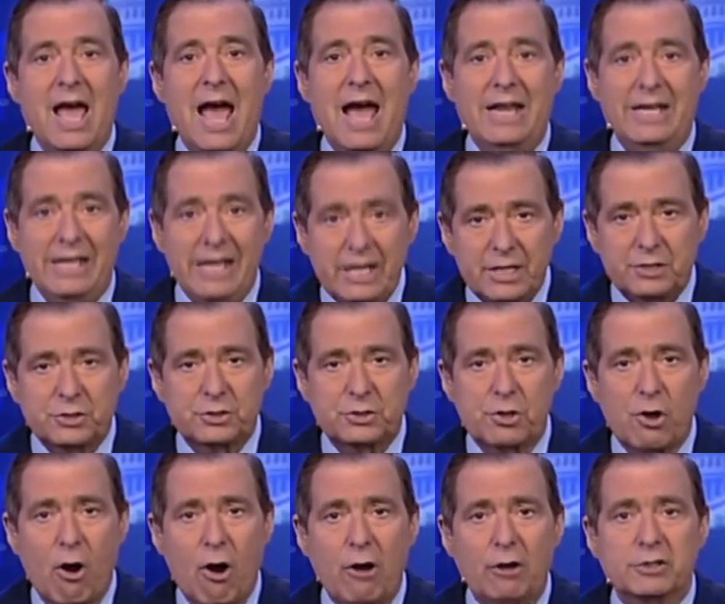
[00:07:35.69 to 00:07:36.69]
It was urine.
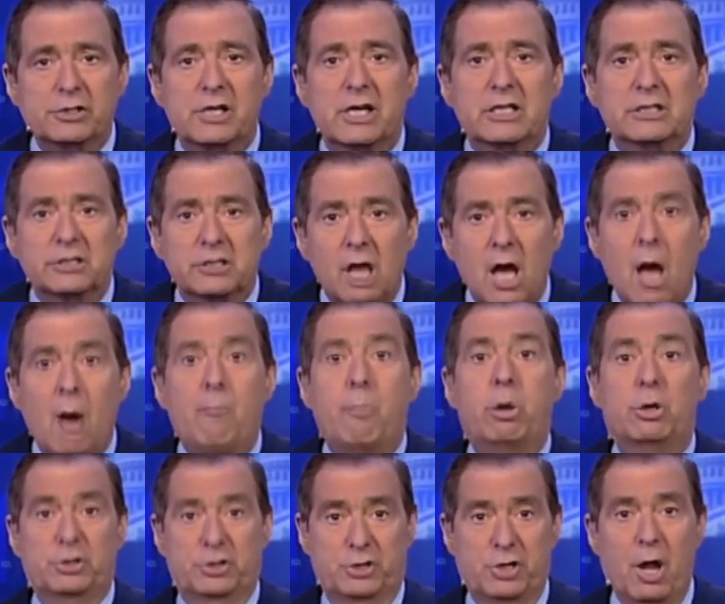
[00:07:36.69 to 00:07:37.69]
The urine had soaked
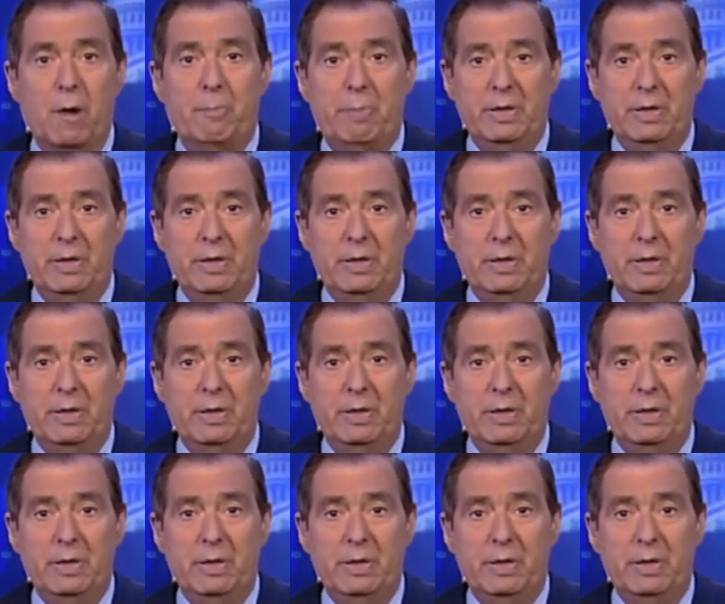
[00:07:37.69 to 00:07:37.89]
into the pubes.